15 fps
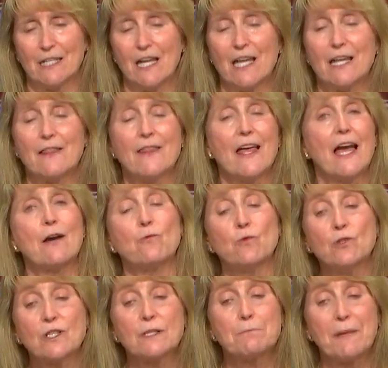and that
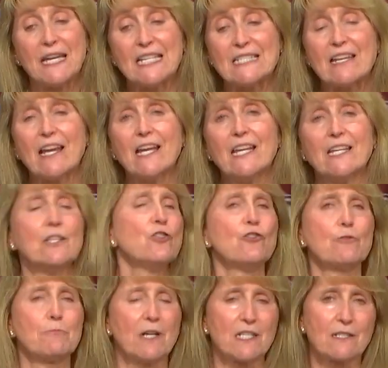will maintain
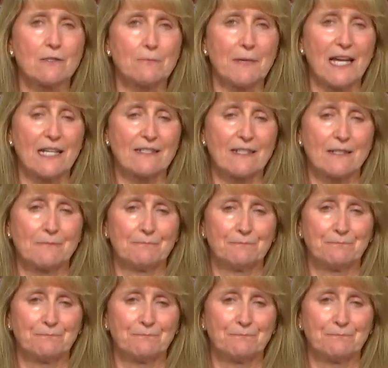your muscle mass.